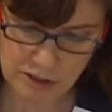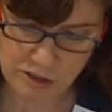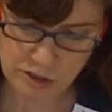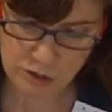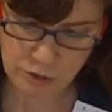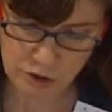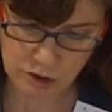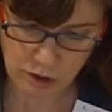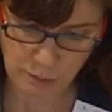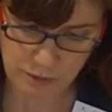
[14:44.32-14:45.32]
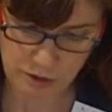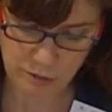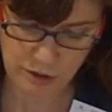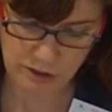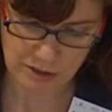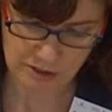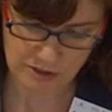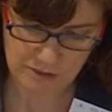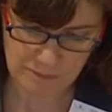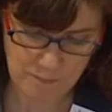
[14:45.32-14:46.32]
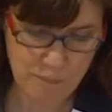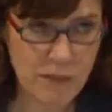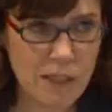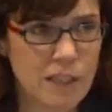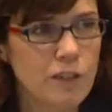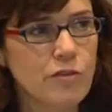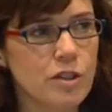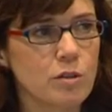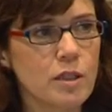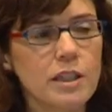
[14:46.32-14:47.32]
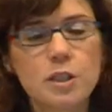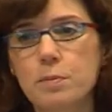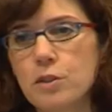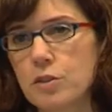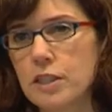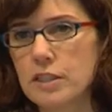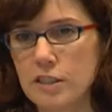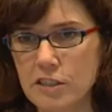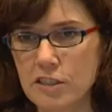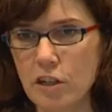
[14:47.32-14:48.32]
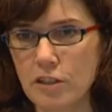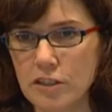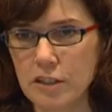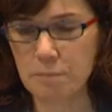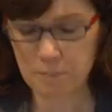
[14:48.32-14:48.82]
institutional opportunities, even though the Lisbon Treaty is not the